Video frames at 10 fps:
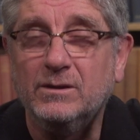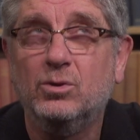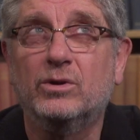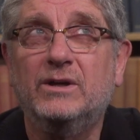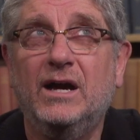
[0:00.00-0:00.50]

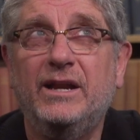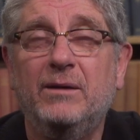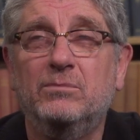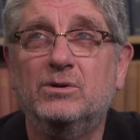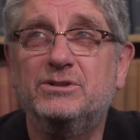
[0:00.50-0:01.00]
Lord God,
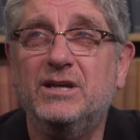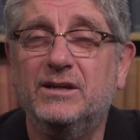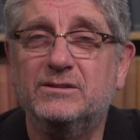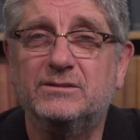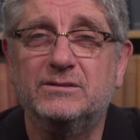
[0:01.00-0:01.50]
have mercy
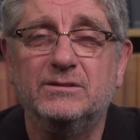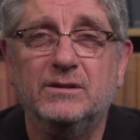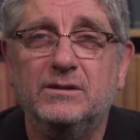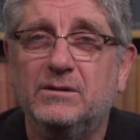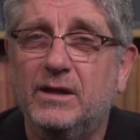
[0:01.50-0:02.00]
on us.
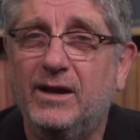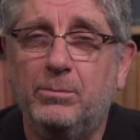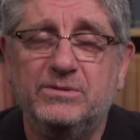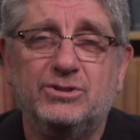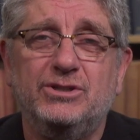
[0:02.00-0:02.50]

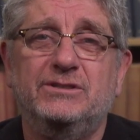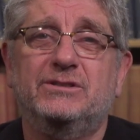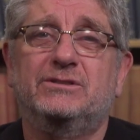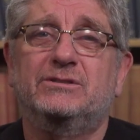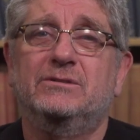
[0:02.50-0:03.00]
Help us,
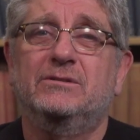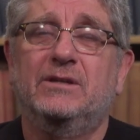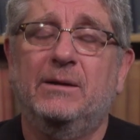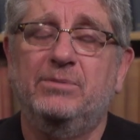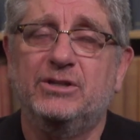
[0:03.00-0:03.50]
Jesus.
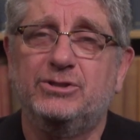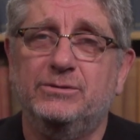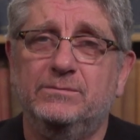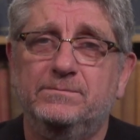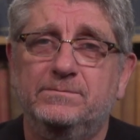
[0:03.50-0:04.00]
God bless you.